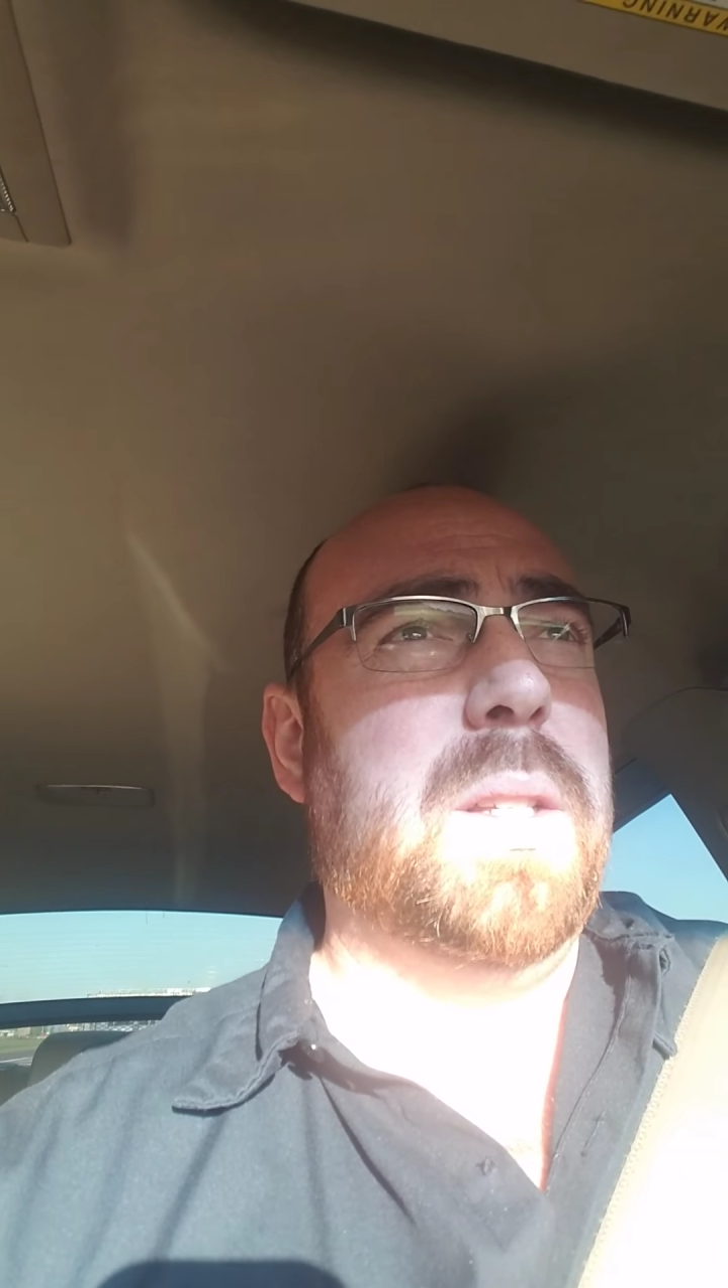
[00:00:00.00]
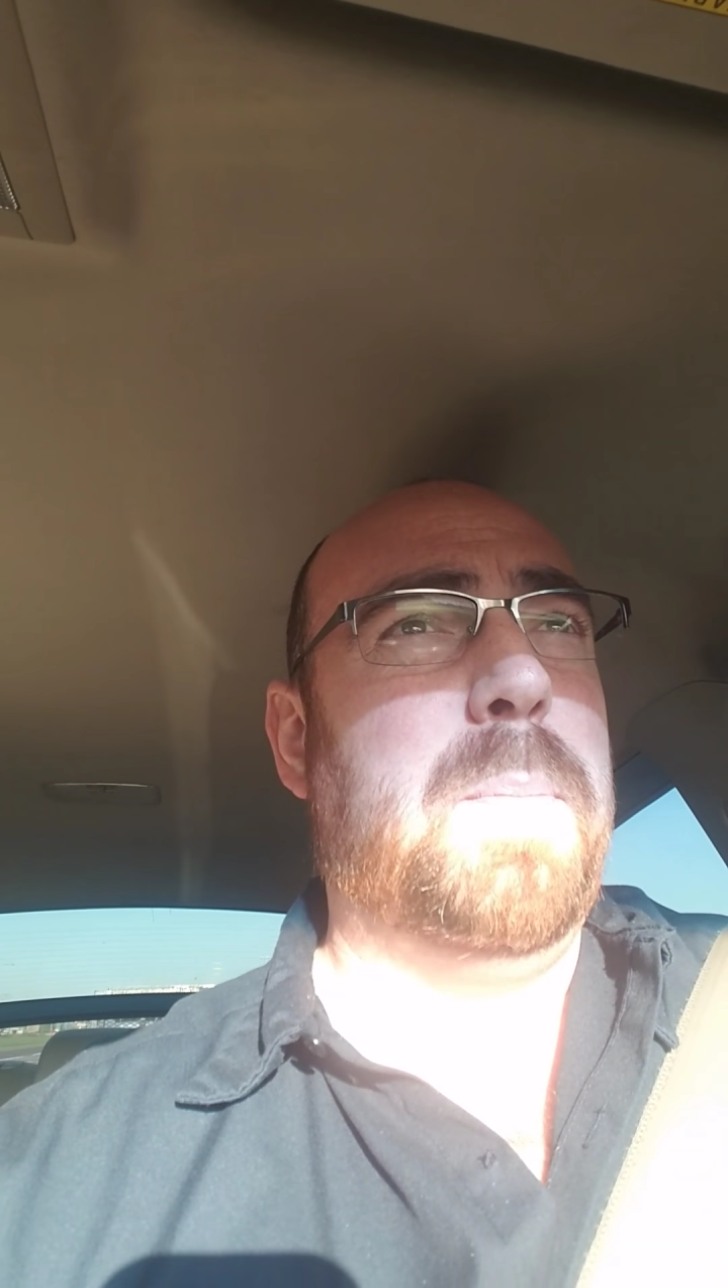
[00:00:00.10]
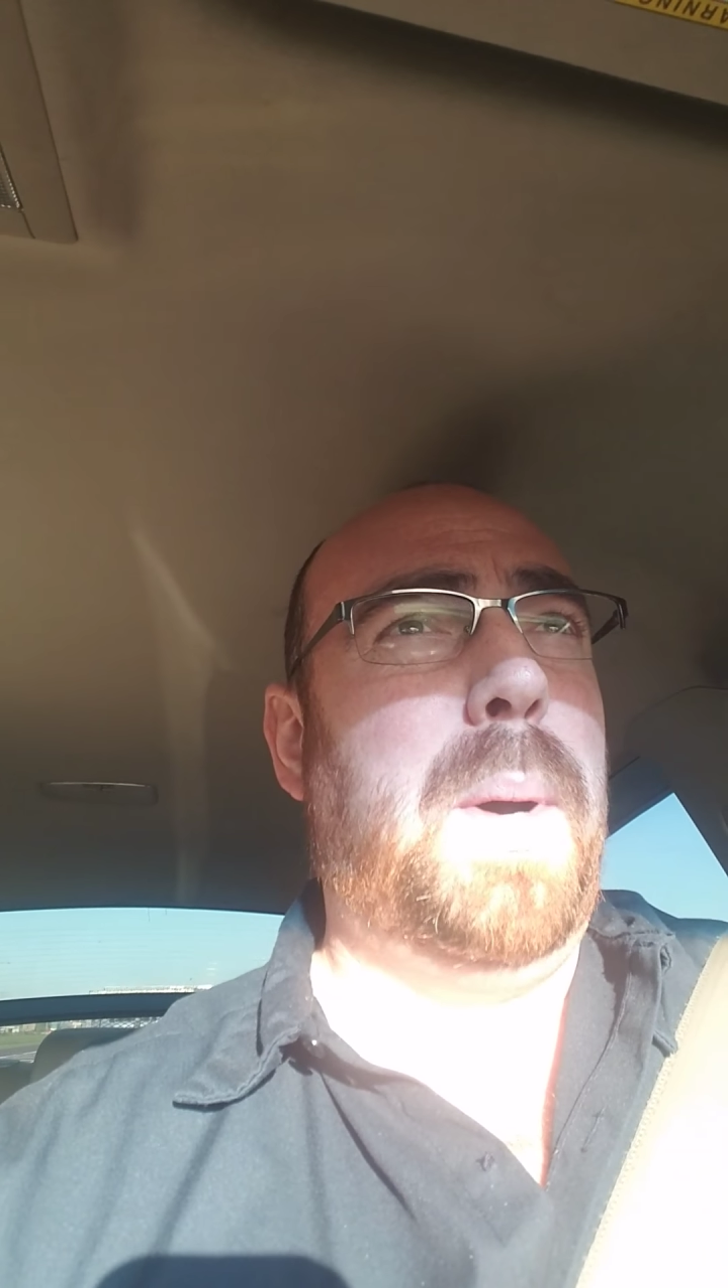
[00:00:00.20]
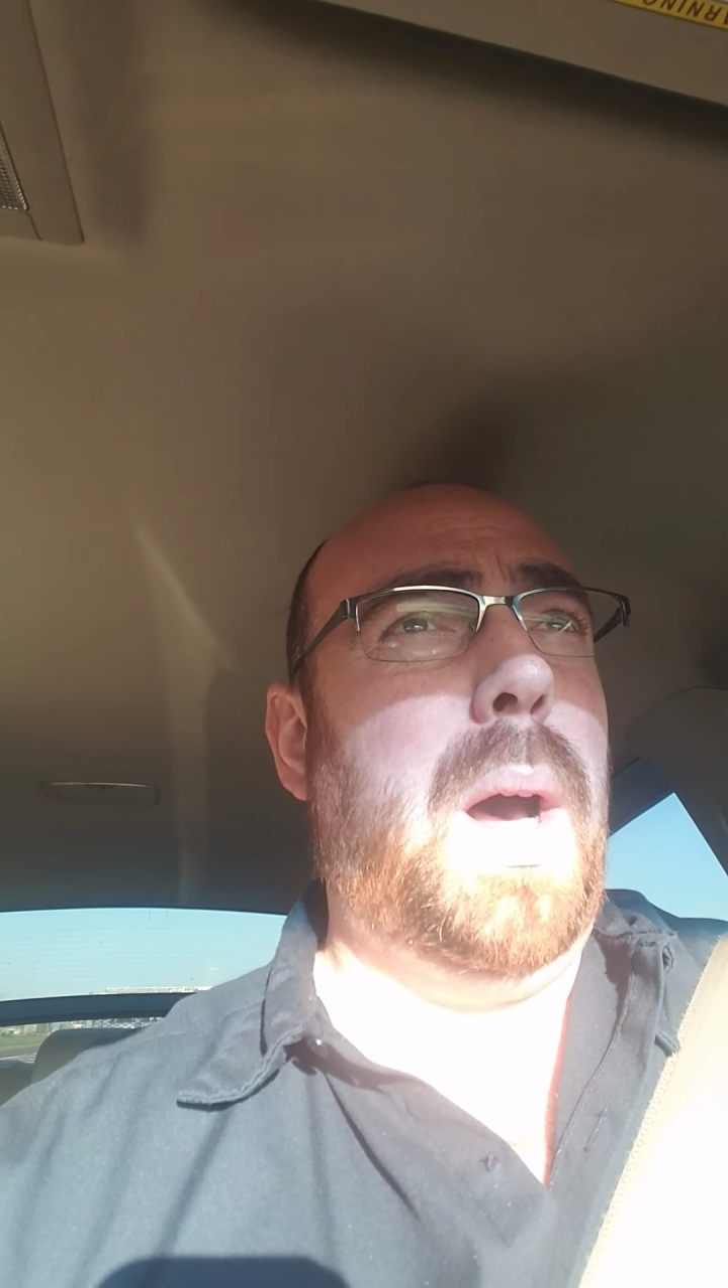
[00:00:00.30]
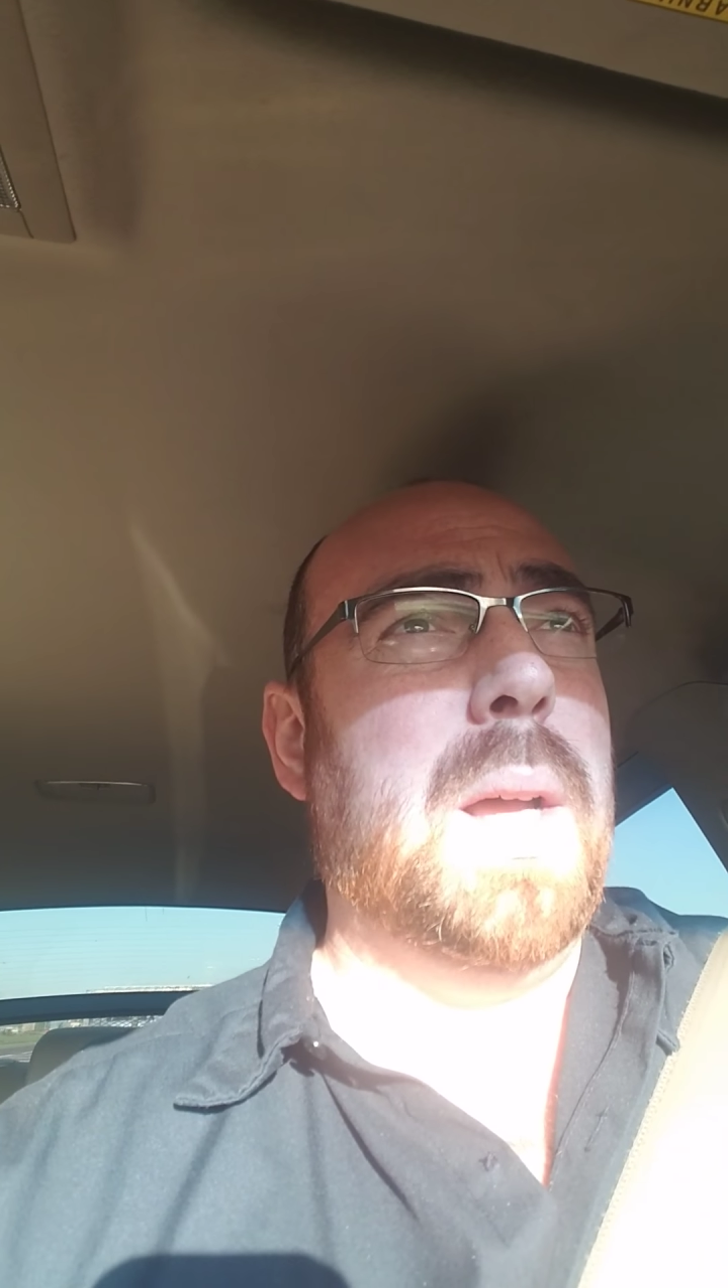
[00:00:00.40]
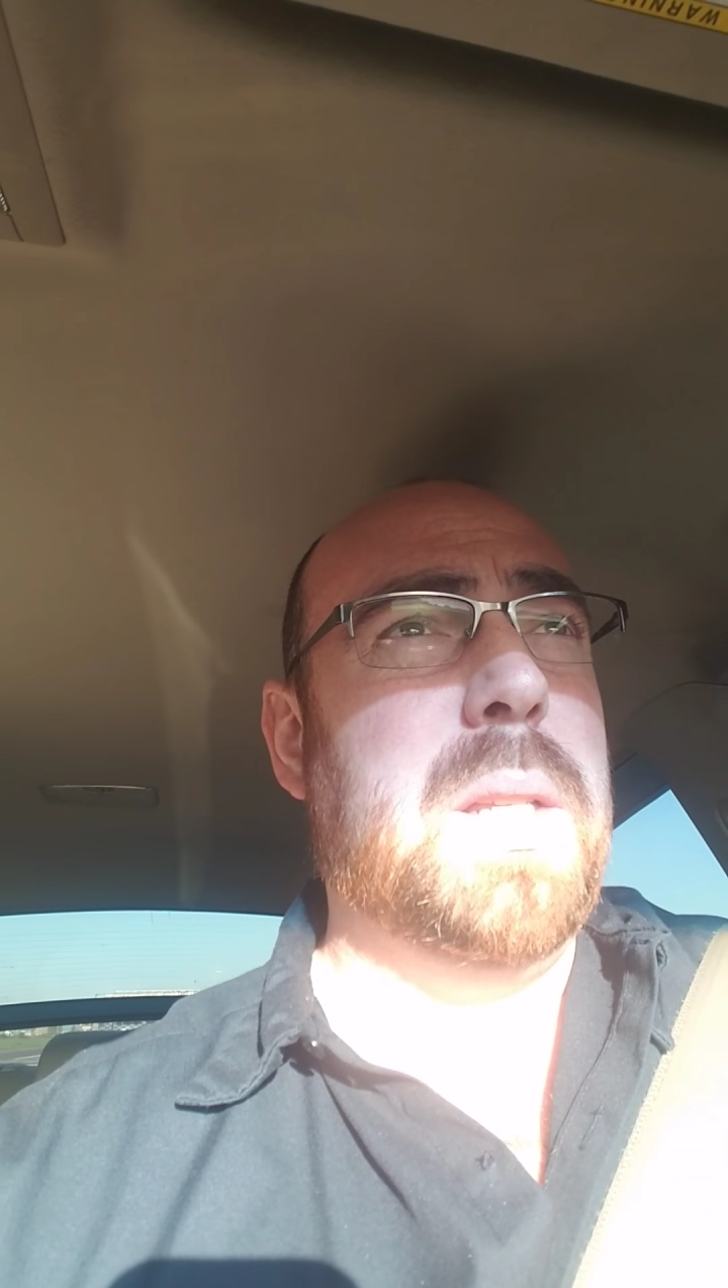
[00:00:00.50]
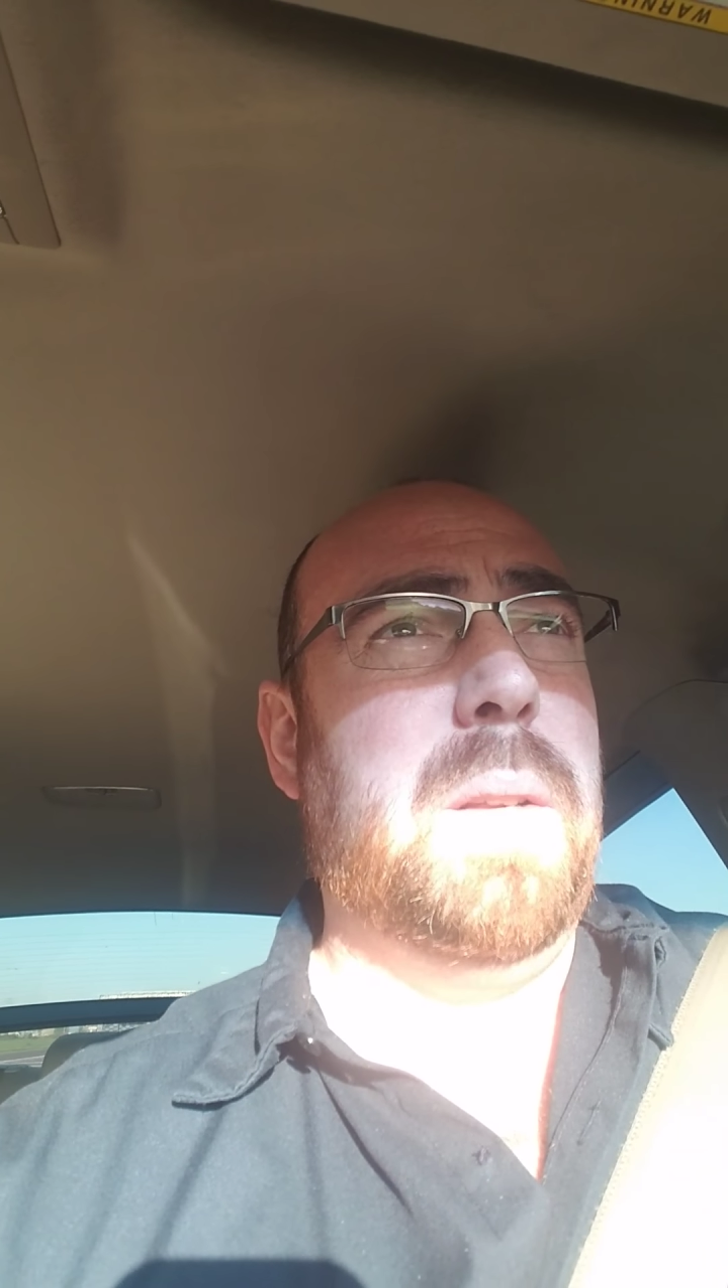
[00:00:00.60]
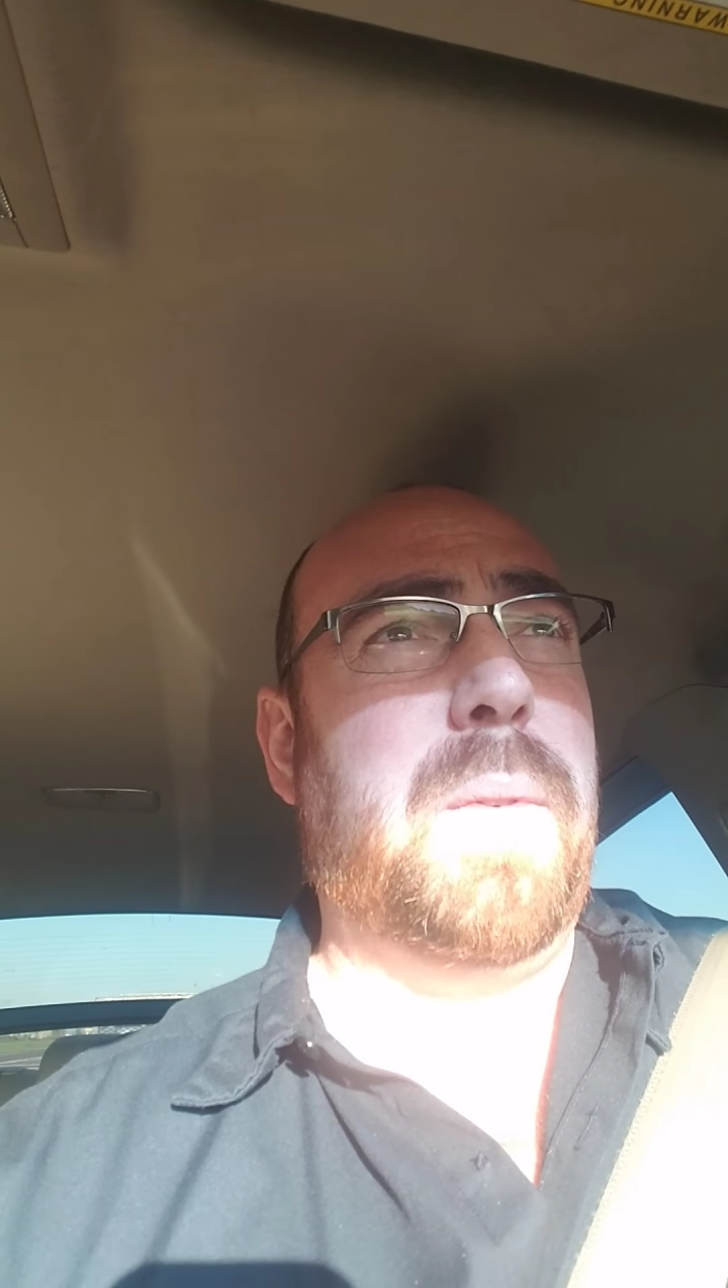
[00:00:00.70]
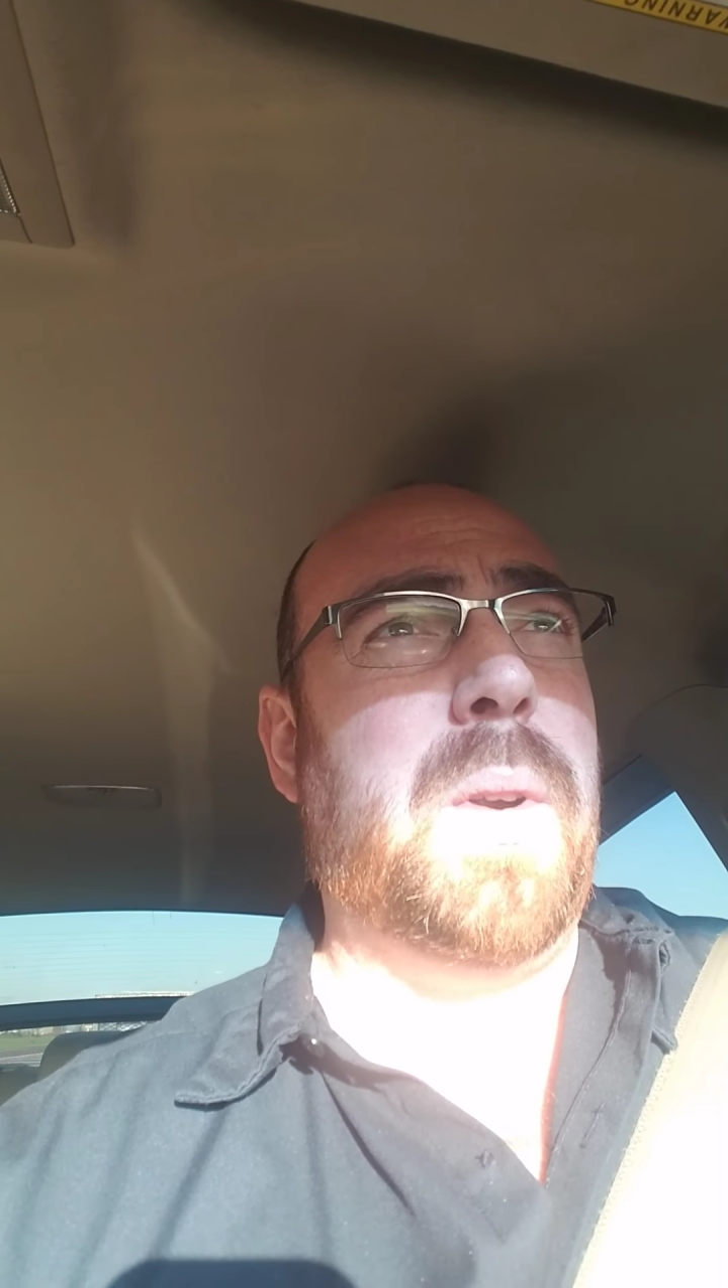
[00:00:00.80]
it's positive